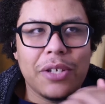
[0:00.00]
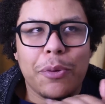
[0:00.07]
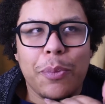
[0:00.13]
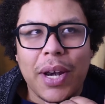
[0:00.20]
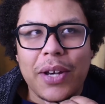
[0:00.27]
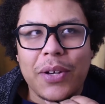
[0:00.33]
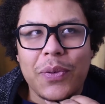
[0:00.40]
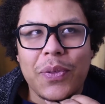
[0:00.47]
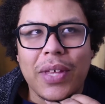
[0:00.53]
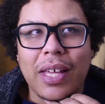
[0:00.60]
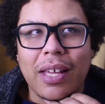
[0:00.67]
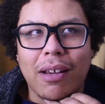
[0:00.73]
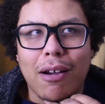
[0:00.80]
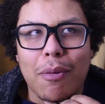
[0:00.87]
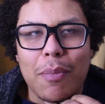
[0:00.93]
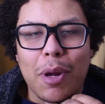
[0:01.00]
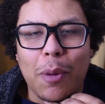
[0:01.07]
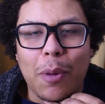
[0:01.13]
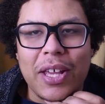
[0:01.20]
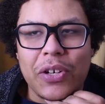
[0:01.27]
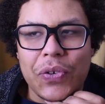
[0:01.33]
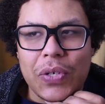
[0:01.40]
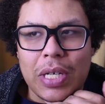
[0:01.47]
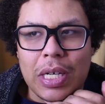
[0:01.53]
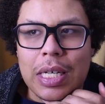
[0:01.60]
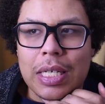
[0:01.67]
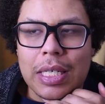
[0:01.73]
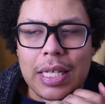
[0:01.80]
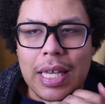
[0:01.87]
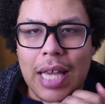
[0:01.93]
I do think it'll be interesting to
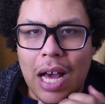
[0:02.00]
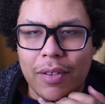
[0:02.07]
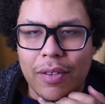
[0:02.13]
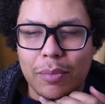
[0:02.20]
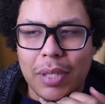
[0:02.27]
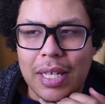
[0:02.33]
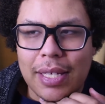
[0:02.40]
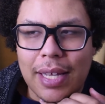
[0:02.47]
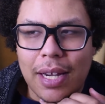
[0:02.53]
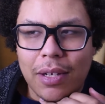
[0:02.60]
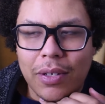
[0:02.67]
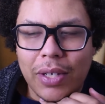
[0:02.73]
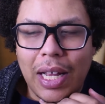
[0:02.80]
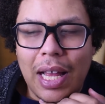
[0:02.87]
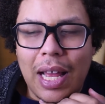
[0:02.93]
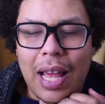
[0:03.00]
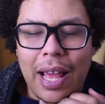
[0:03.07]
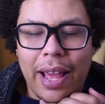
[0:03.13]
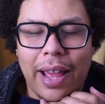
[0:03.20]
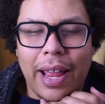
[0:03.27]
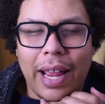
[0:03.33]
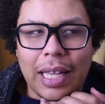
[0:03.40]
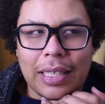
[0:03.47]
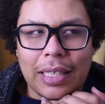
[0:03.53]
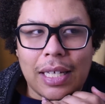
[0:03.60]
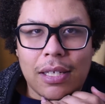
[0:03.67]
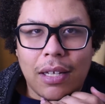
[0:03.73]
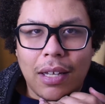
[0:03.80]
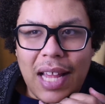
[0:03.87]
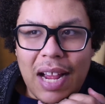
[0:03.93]
see how that plays out. And that's all I
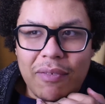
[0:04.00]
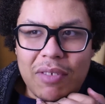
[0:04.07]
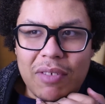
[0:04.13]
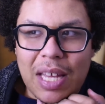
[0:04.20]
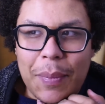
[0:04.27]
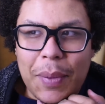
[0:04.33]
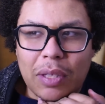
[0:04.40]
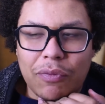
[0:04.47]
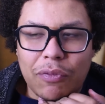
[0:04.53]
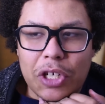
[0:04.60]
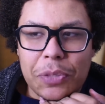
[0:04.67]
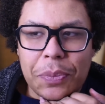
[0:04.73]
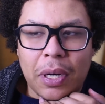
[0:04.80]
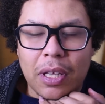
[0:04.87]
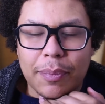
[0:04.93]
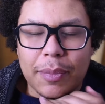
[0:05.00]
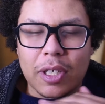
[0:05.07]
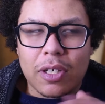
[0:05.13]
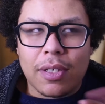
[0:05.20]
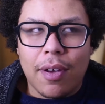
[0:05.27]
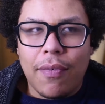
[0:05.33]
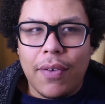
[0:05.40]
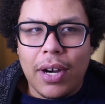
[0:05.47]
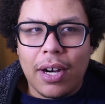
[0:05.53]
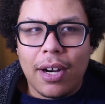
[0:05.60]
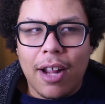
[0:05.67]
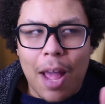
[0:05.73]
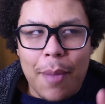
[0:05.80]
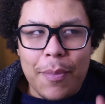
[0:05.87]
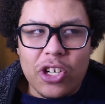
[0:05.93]
have to say about the first part of the book so far. I'm
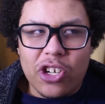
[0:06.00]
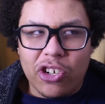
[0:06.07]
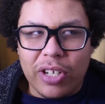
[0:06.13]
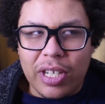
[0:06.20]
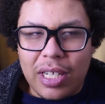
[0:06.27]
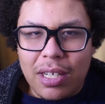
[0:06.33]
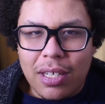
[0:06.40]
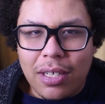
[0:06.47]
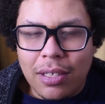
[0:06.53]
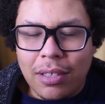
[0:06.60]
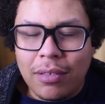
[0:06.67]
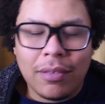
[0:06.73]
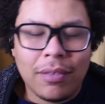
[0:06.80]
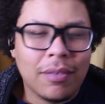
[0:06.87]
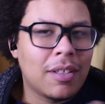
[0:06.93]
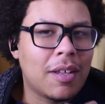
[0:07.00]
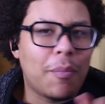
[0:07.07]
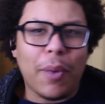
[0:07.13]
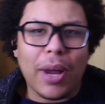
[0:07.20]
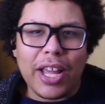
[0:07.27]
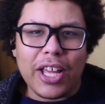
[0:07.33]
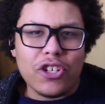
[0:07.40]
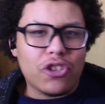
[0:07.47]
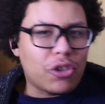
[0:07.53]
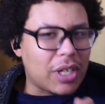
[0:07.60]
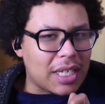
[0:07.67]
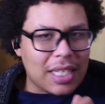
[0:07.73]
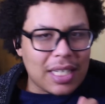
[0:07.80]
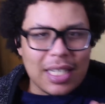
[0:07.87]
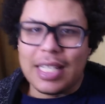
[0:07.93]
intrigued. My
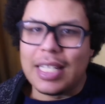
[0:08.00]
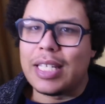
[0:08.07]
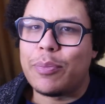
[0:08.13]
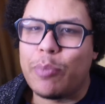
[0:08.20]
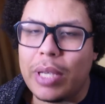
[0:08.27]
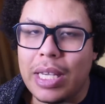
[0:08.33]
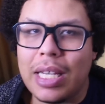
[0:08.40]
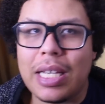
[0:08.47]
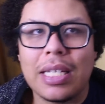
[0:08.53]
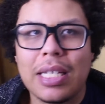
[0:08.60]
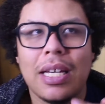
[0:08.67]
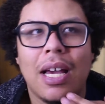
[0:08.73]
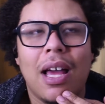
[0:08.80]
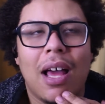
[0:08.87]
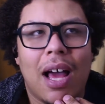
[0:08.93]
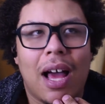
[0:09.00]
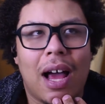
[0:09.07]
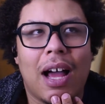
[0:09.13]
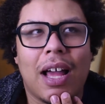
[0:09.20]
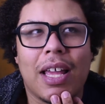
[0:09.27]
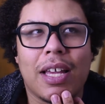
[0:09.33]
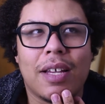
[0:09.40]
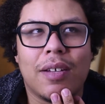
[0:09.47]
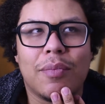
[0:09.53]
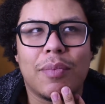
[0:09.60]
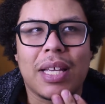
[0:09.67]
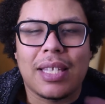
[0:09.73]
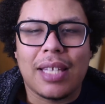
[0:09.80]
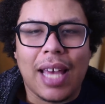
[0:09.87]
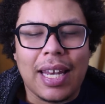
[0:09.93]
interest is piqued. I am
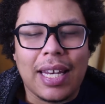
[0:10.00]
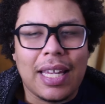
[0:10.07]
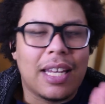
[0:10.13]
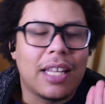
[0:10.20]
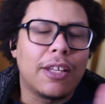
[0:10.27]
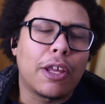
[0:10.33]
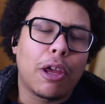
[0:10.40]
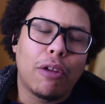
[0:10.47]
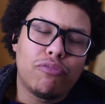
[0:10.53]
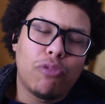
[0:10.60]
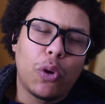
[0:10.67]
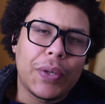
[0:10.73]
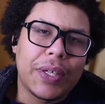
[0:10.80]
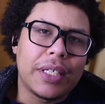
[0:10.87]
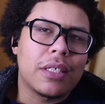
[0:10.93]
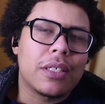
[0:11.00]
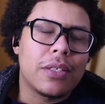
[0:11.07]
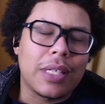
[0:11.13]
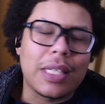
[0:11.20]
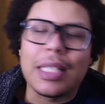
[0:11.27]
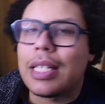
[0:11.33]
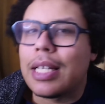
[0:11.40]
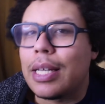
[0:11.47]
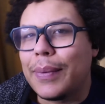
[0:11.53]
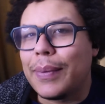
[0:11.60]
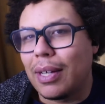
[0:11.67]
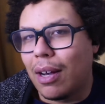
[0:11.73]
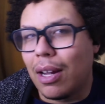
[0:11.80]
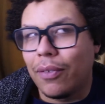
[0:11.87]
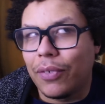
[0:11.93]
excited and looking forward to continuing
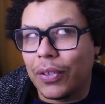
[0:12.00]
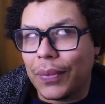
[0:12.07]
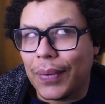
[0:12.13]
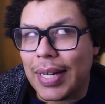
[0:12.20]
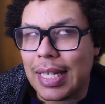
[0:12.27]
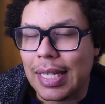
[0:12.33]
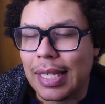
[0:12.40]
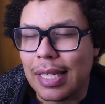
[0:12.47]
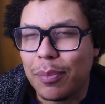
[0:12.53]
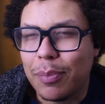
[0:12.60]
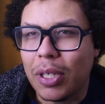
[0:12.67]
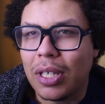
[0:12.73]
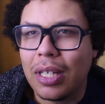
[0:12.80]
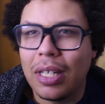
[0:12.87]
on for the rest of this book.